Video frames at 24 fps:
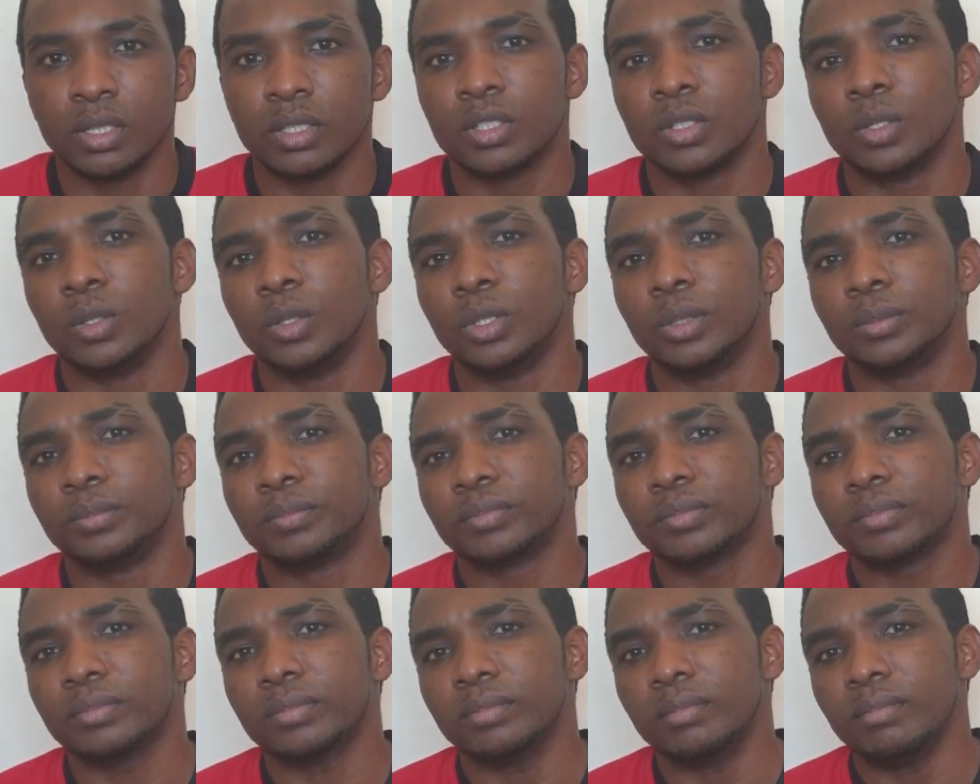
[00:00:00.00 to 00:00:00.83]
So
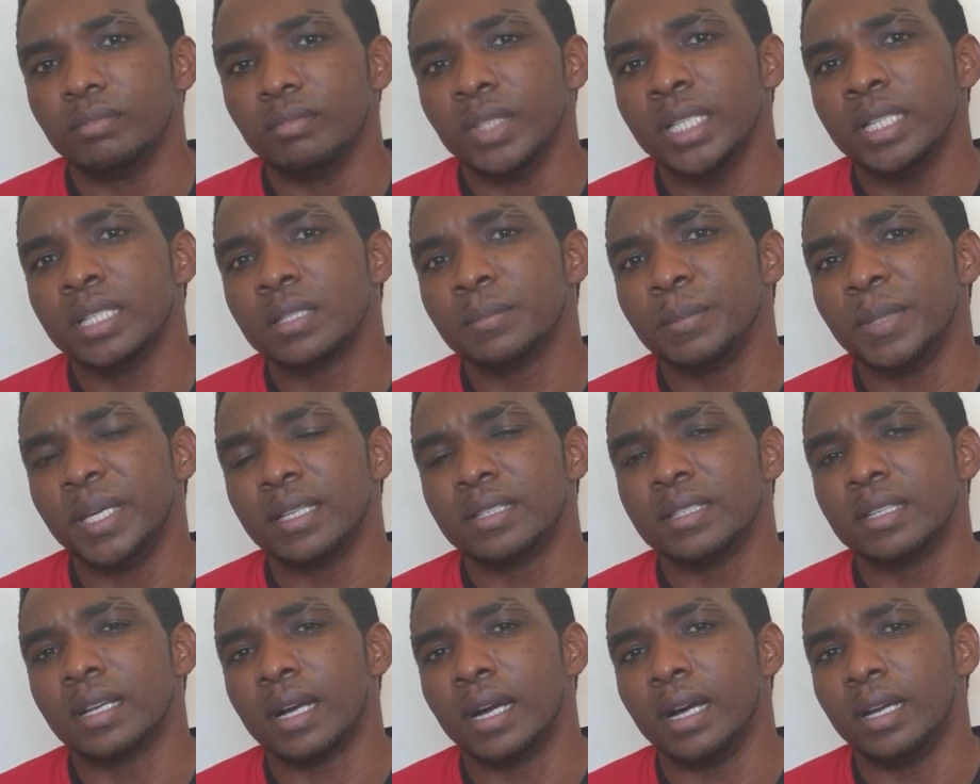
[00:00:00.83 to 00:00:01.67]
it's
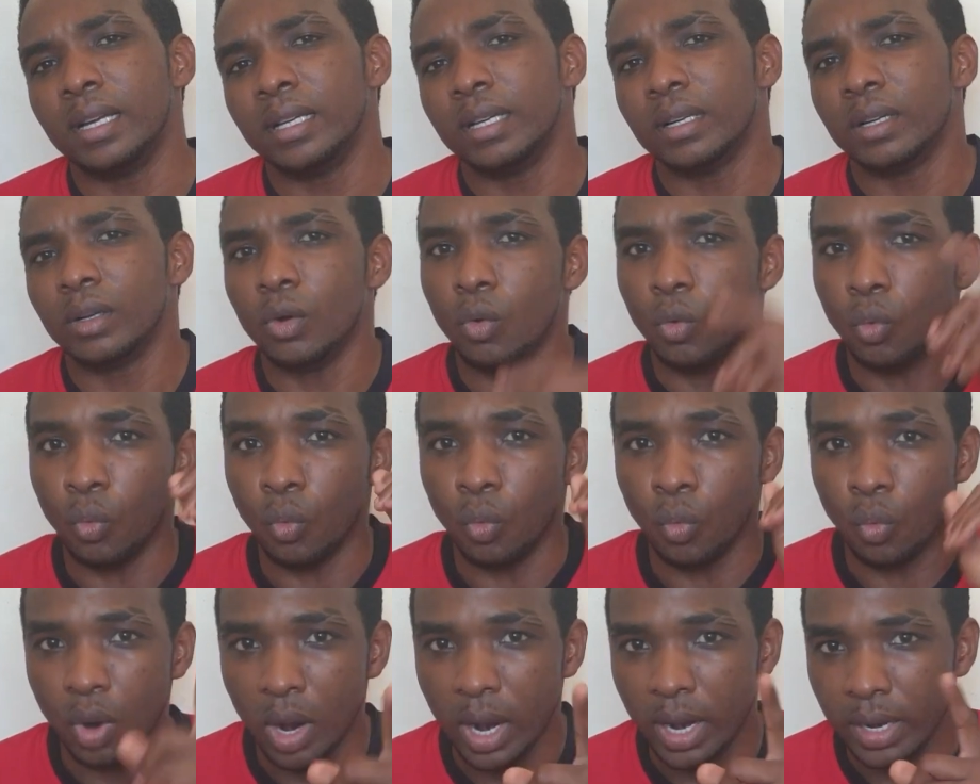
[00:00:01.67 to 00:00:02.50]
basically
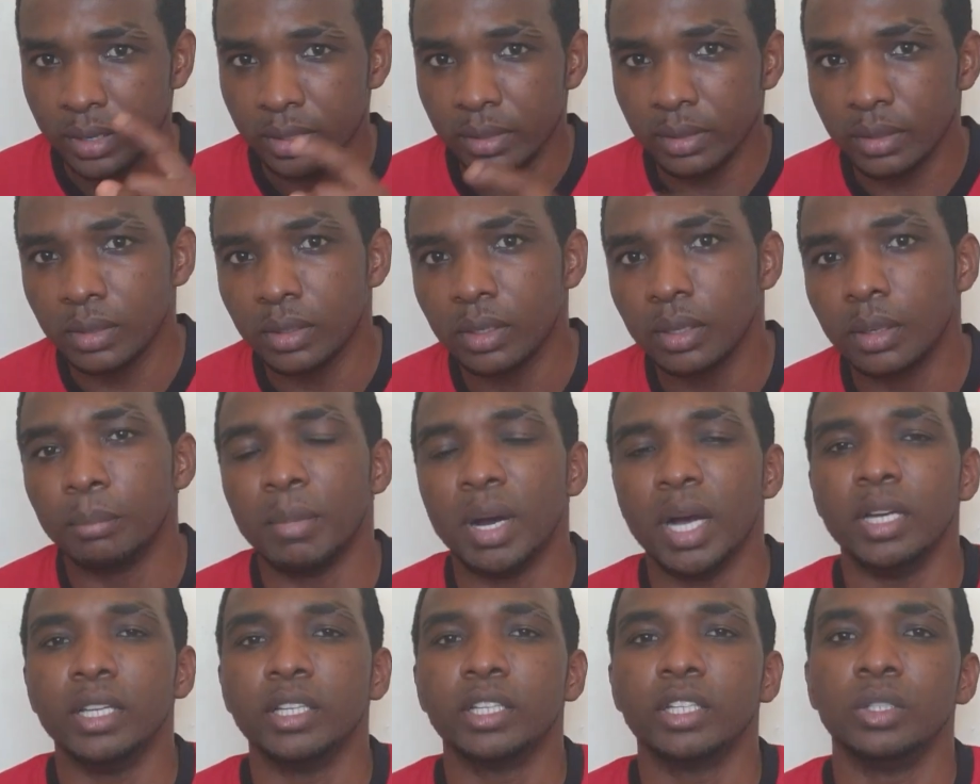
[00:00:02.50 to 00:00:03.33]
one
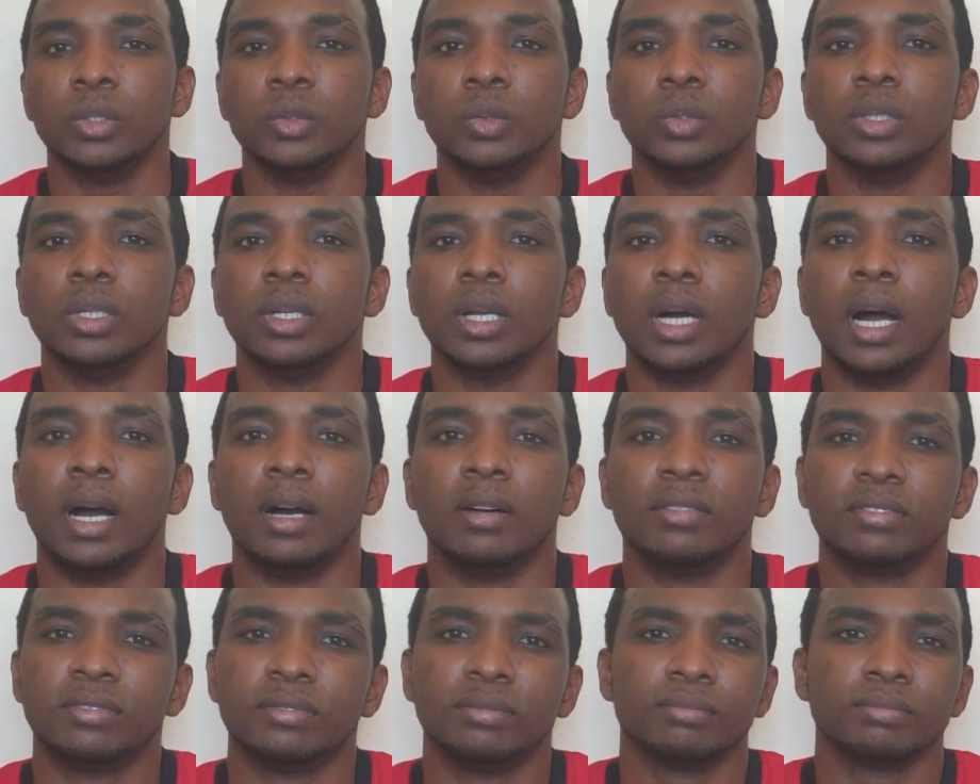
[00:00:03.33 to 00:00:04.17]
molecule
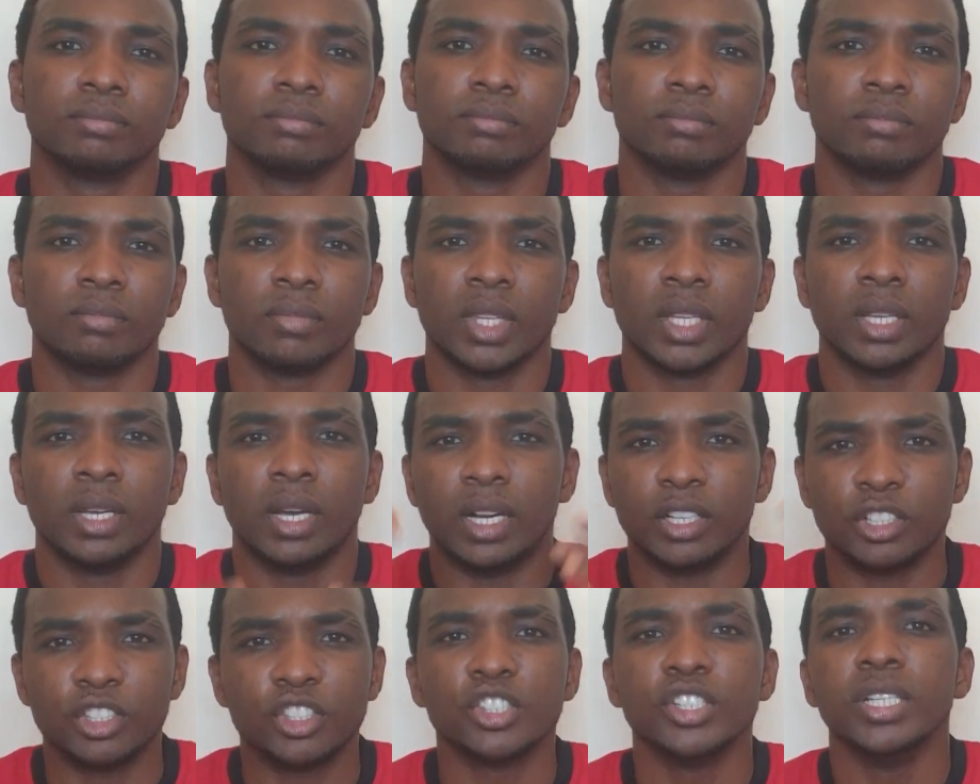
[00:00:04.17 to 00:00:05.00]
of
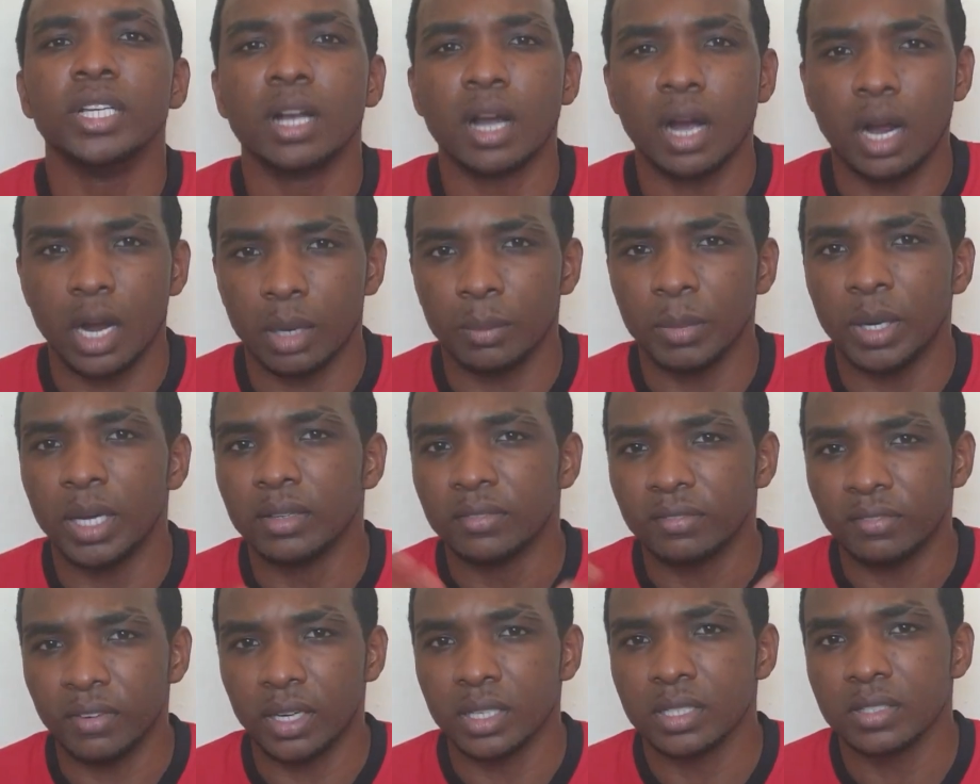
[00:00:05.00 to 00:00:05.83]
a three carbon
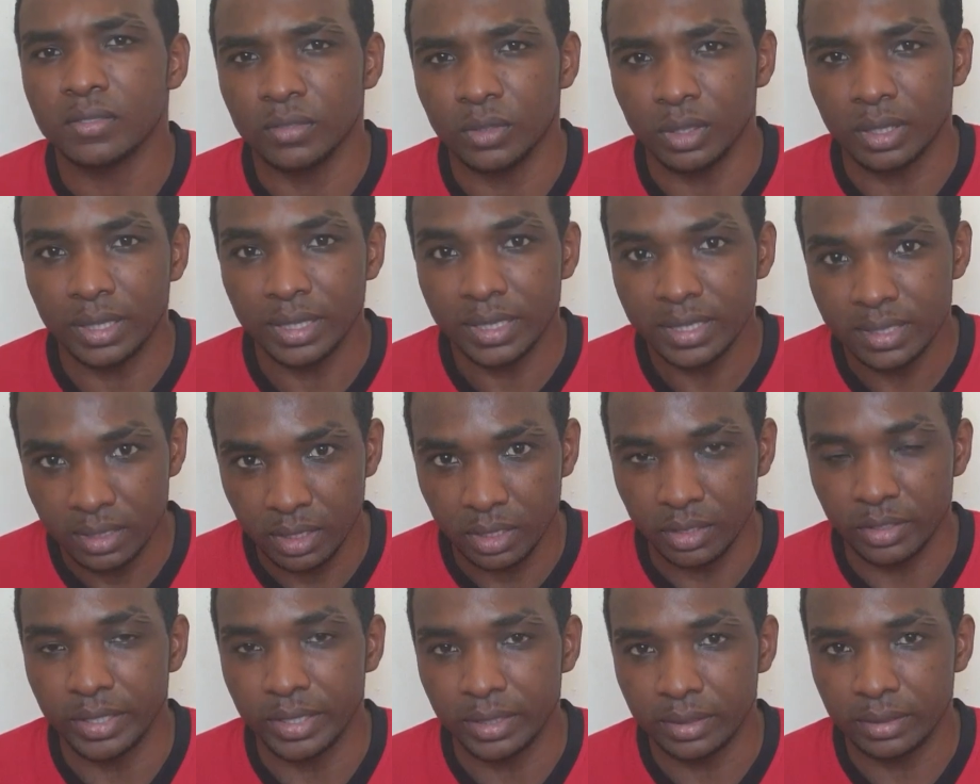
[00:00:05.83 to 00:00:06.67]

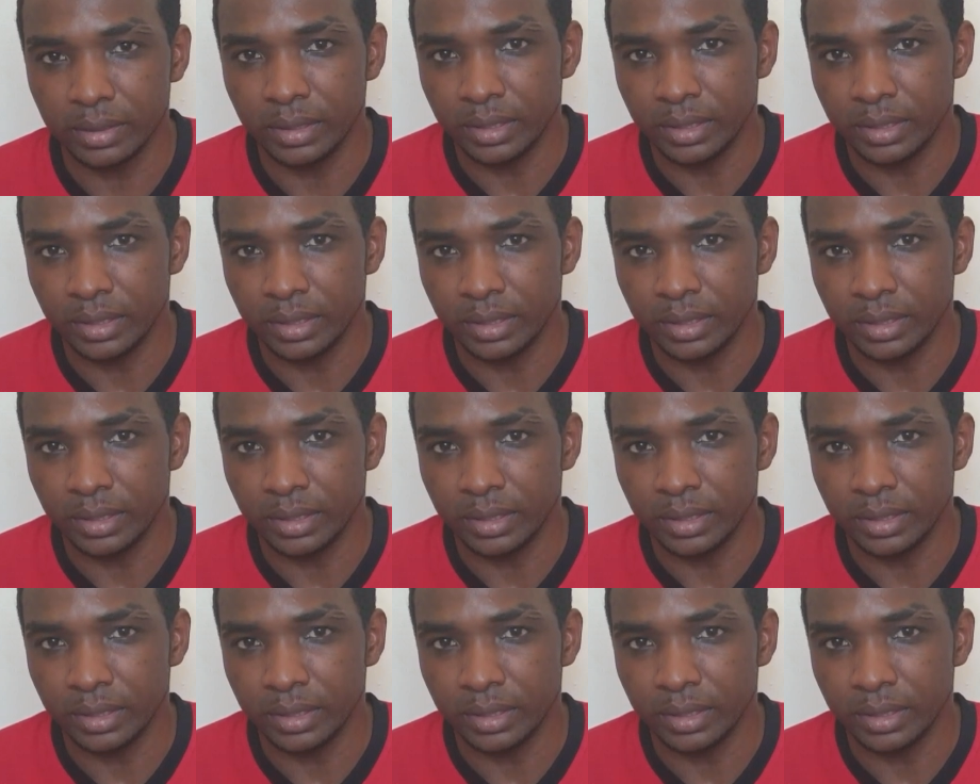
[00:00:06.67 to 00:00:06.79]
phosphoglycerate.